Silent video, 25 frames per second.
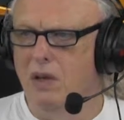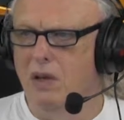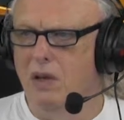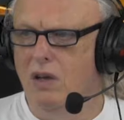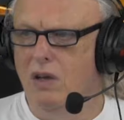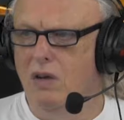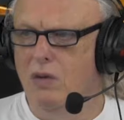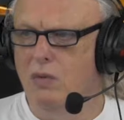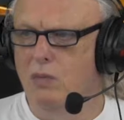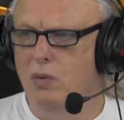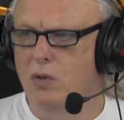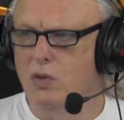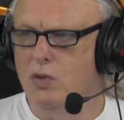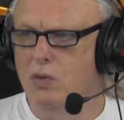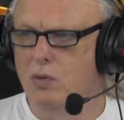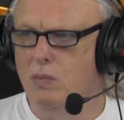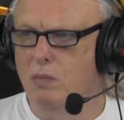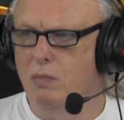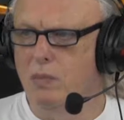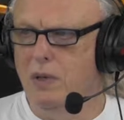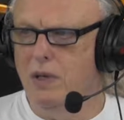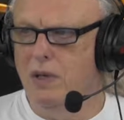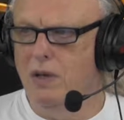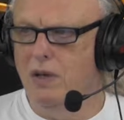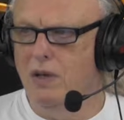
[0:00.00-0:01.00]
We
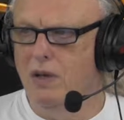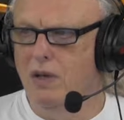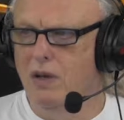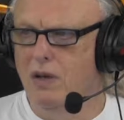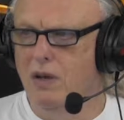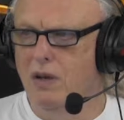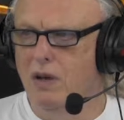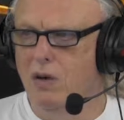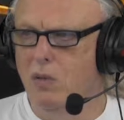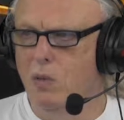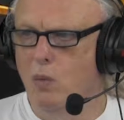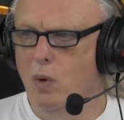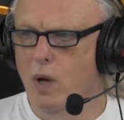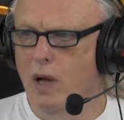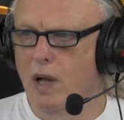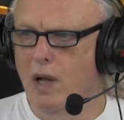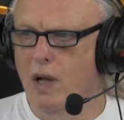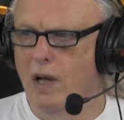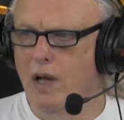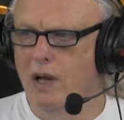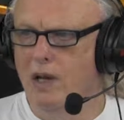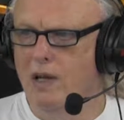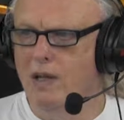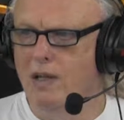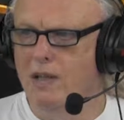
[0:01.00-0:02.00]
should be
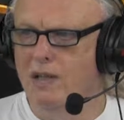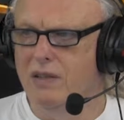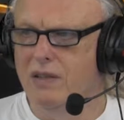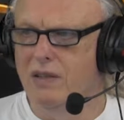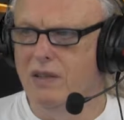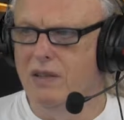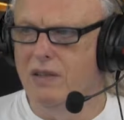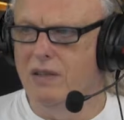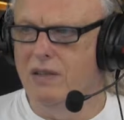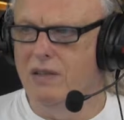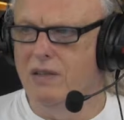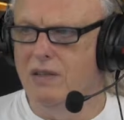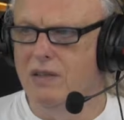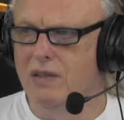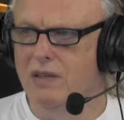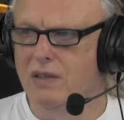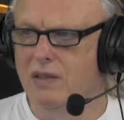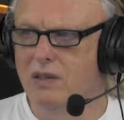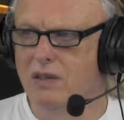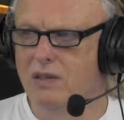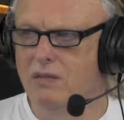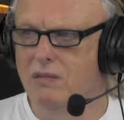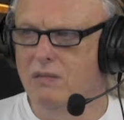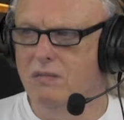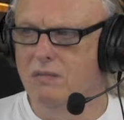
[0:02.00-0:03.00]
aware that
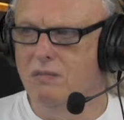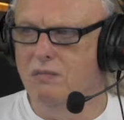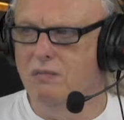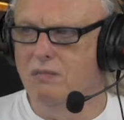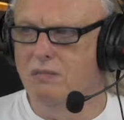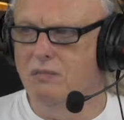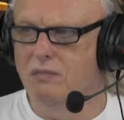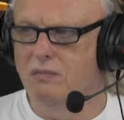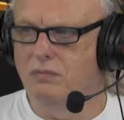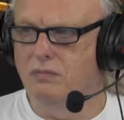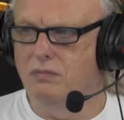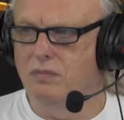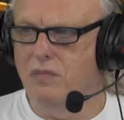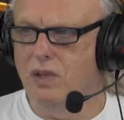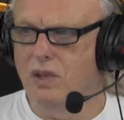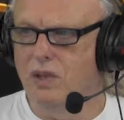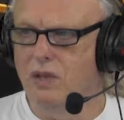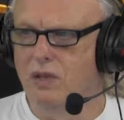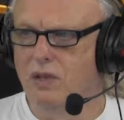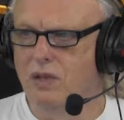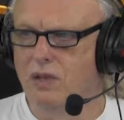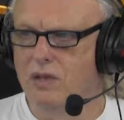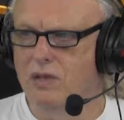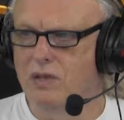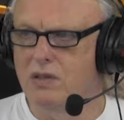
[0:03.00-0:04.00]

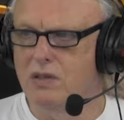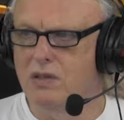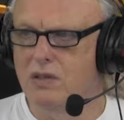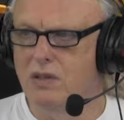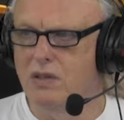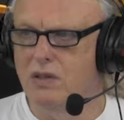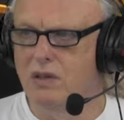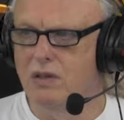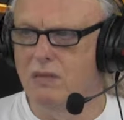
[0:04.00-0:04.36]
this